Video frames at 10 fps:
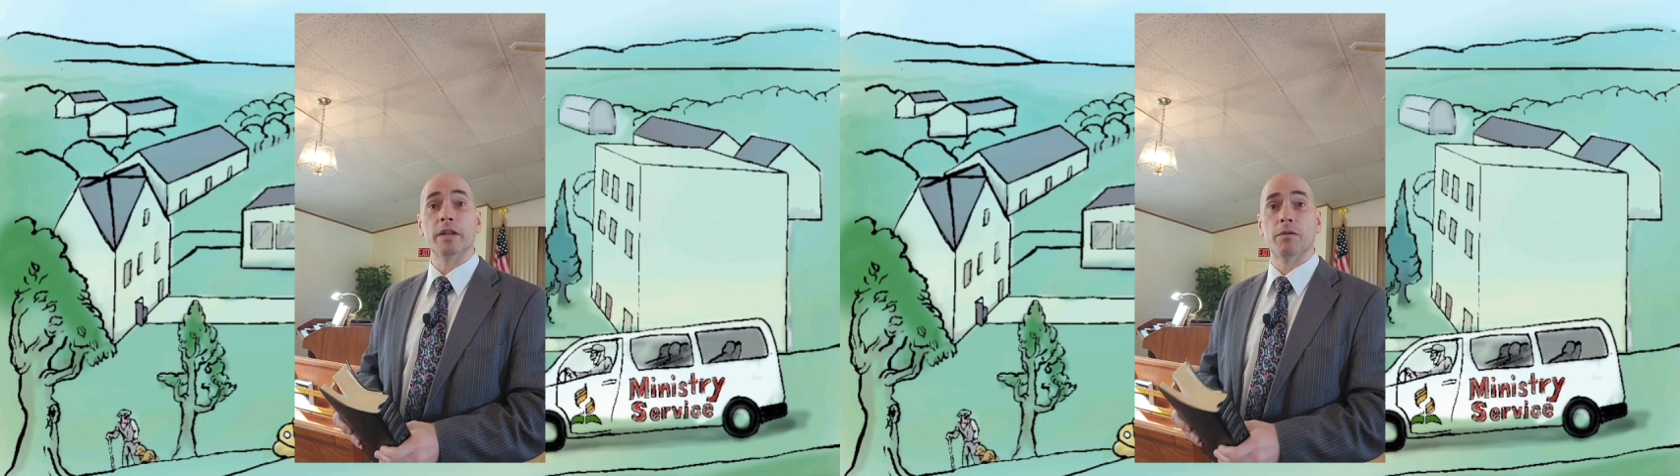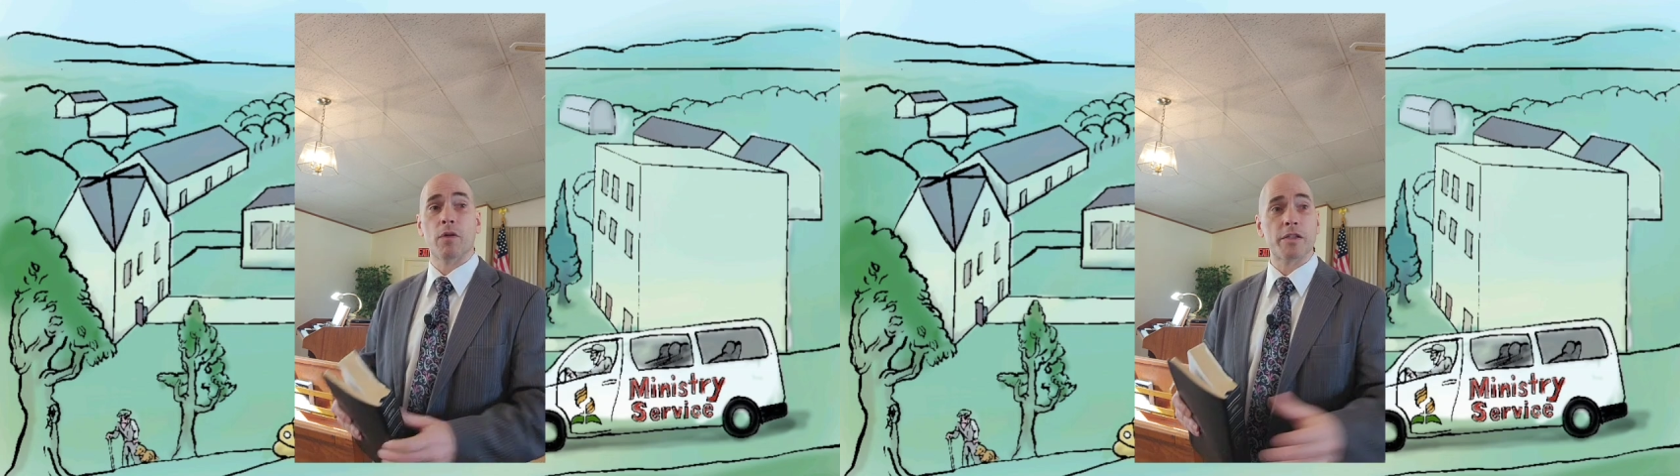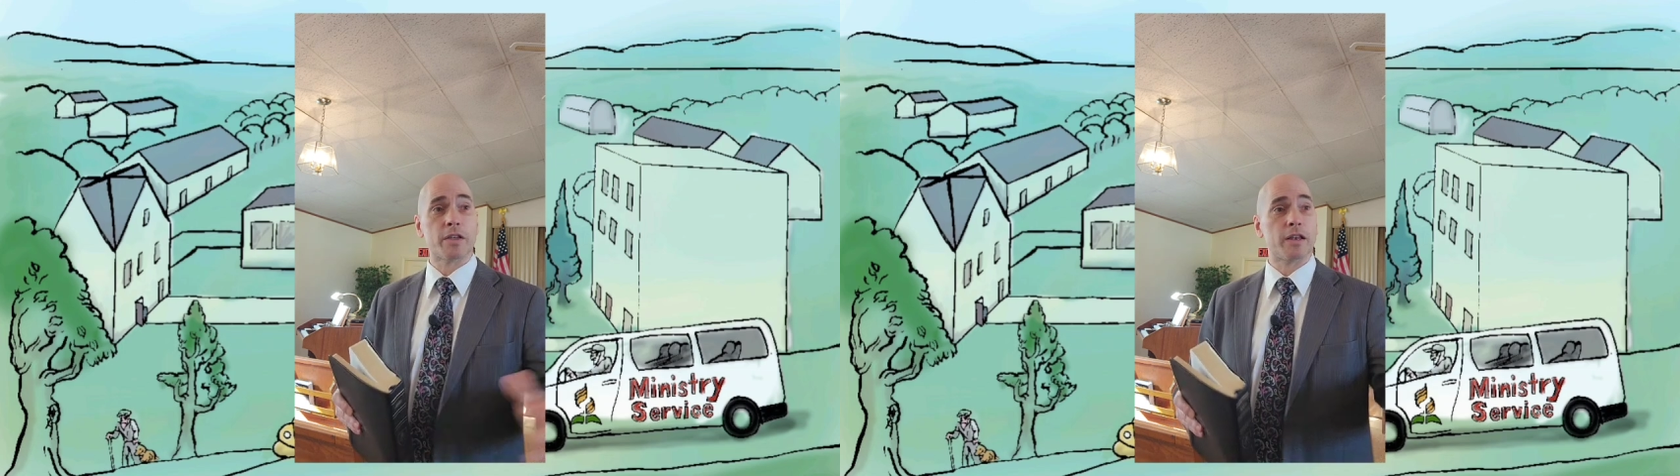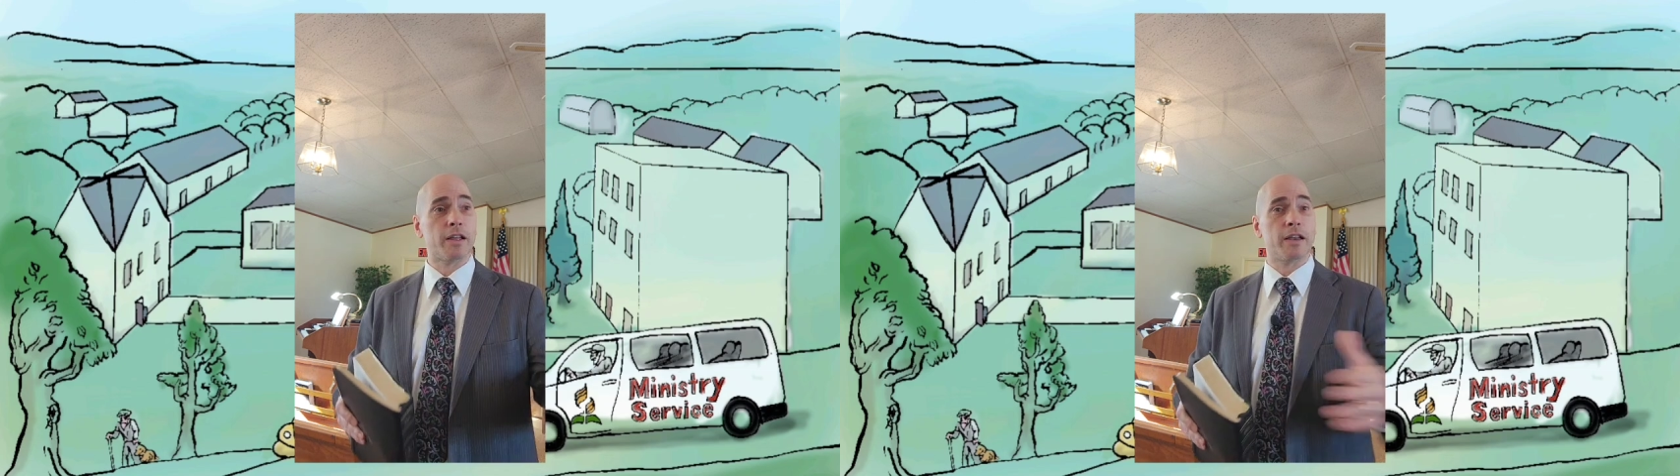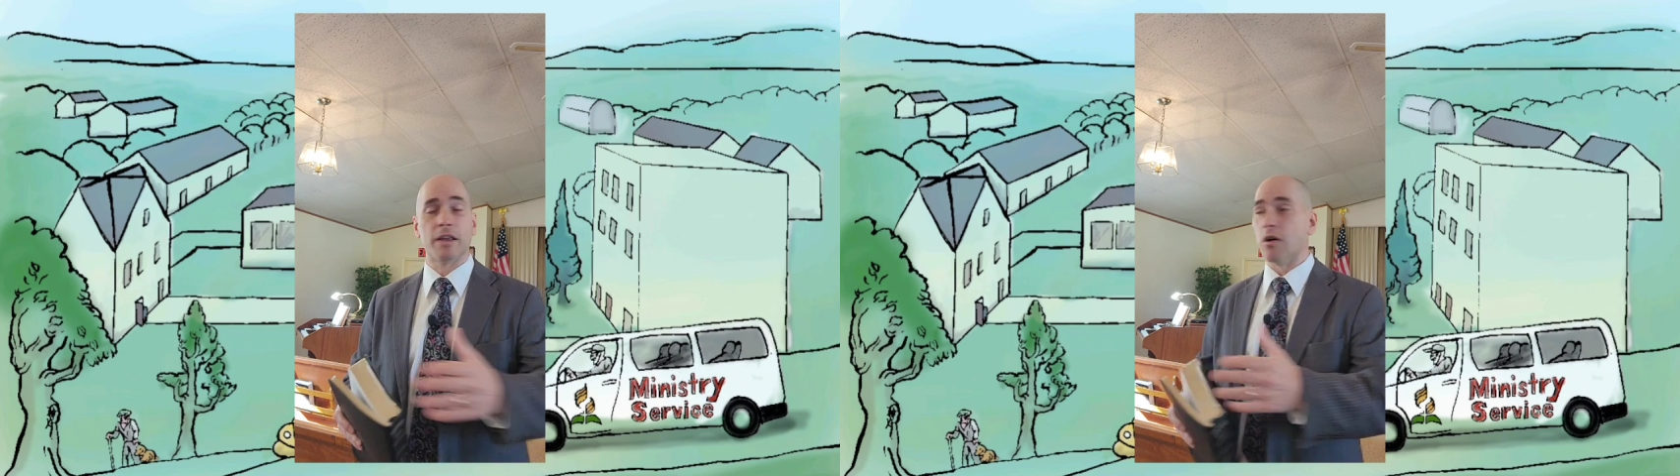It wasn't
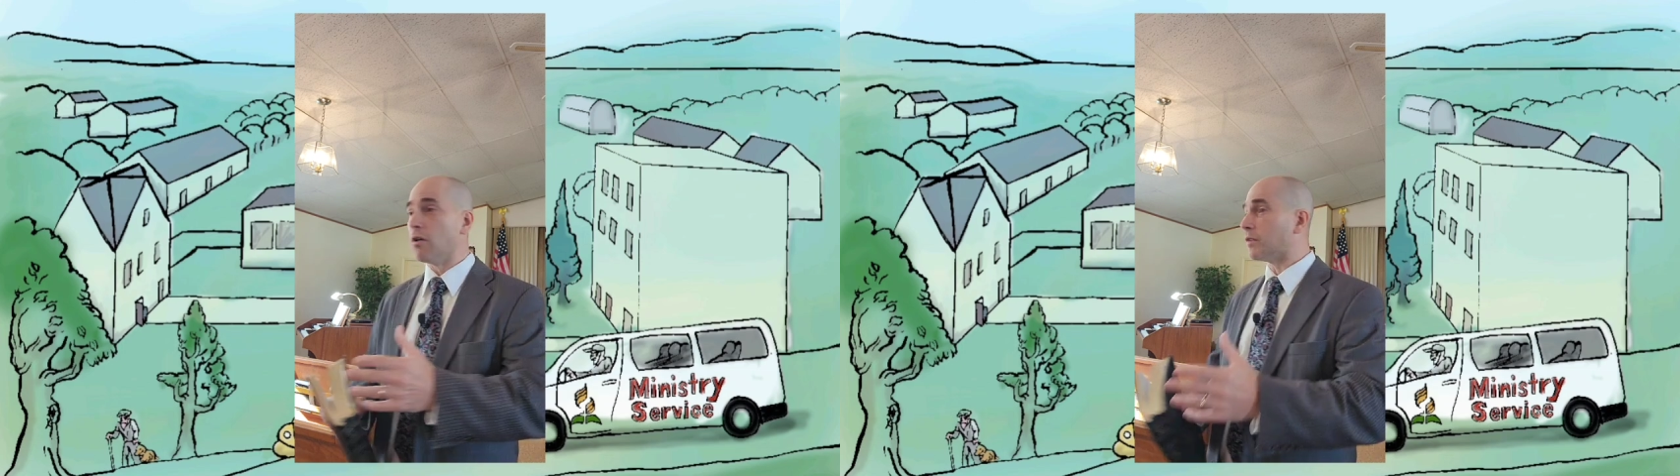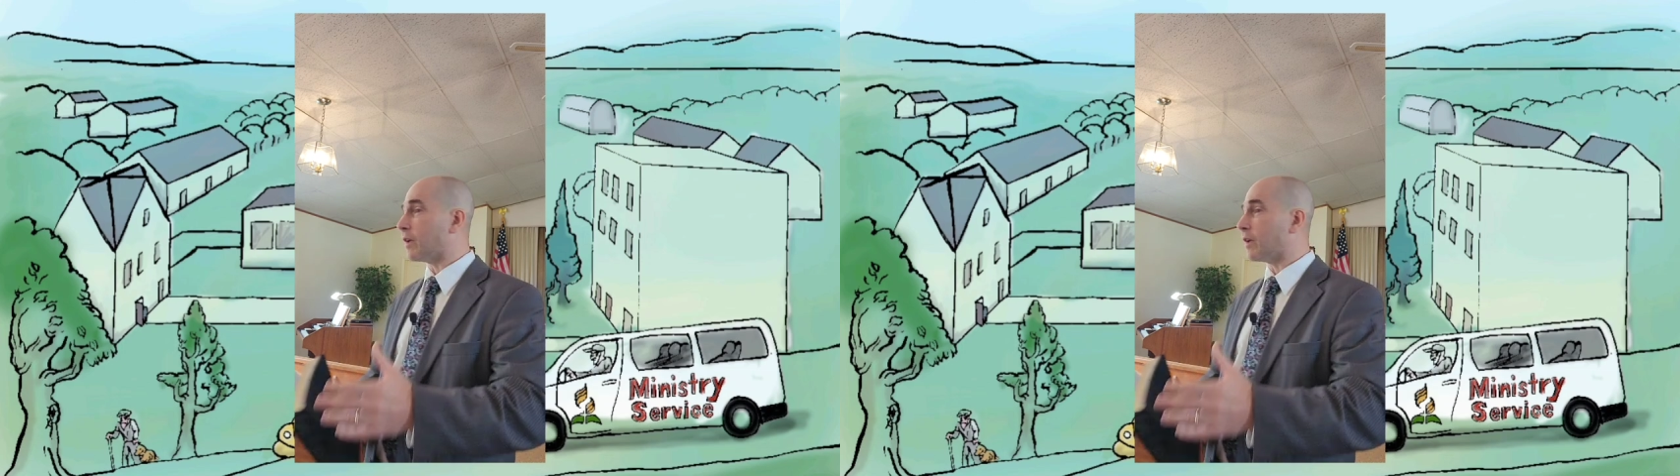in the Old